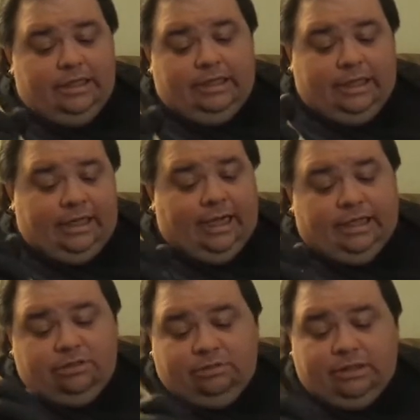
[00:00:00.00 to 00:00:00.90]
that
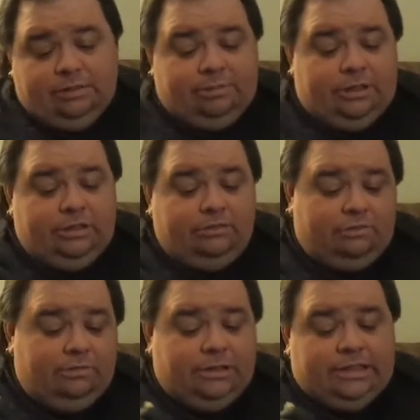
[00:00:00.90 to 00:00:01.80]
has recipes
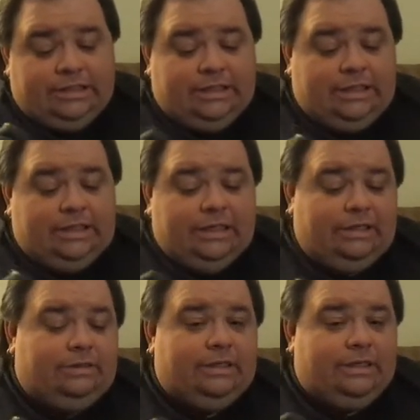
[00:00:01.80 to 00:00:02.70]
from the
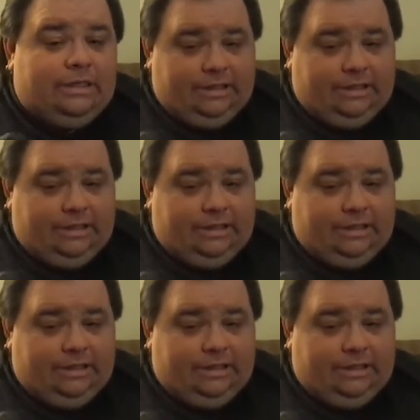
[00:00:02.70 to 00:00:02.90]
1600s